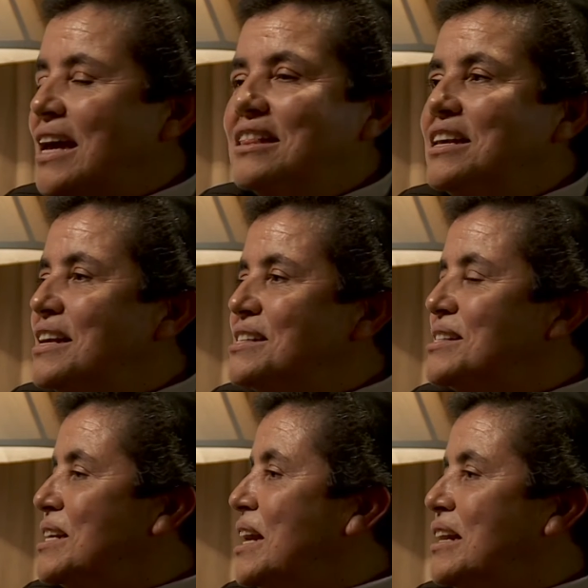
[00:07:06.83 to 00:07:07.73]
I didn't
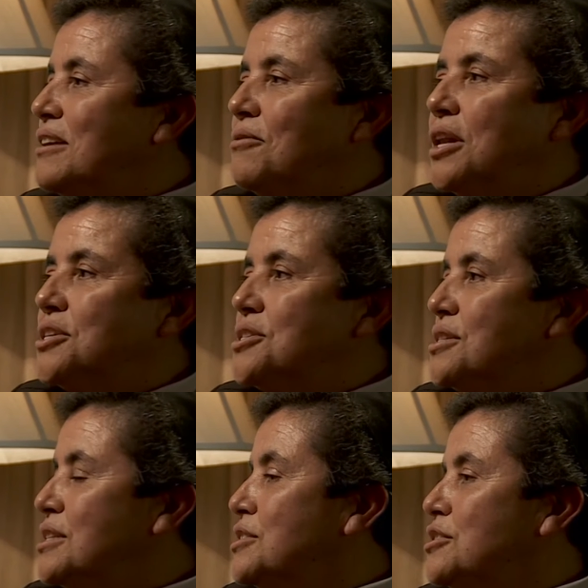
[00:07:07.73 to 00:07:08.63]
see any
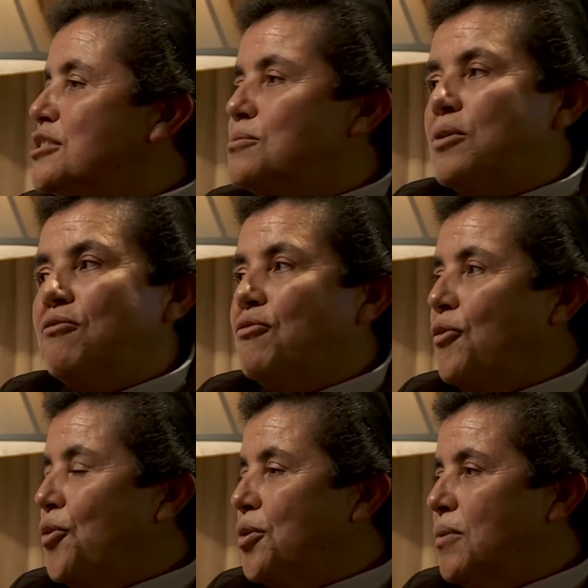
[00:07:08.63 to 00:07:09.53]
religious sisters
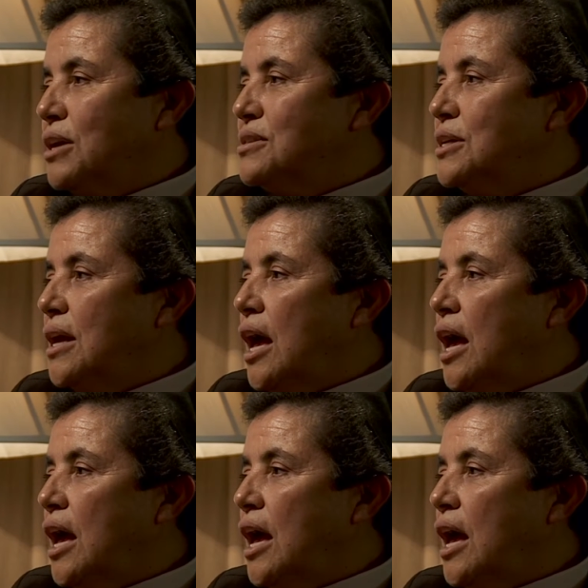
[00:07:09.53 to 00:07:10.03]
before because